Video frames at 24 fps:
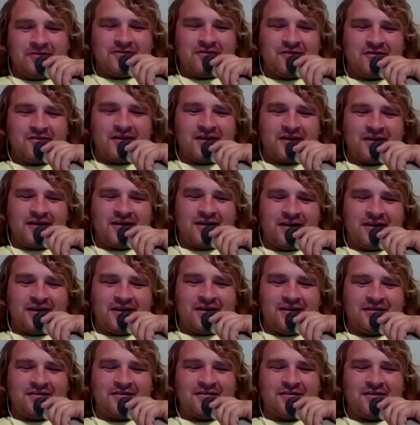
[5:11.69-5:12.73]
She's not going to get
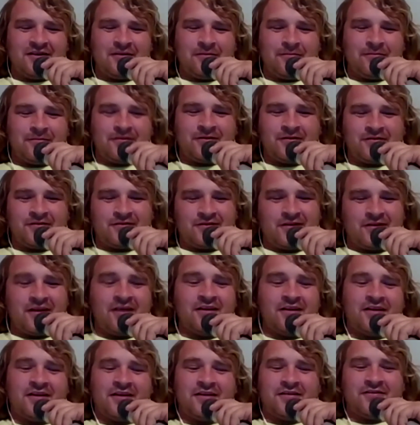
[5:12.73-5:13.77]
any sleep because she's not going
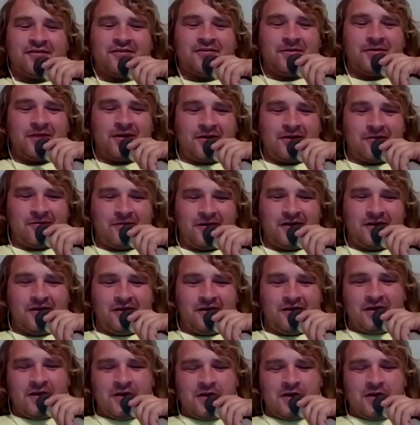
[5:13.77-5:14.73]
to get any sleep anyway.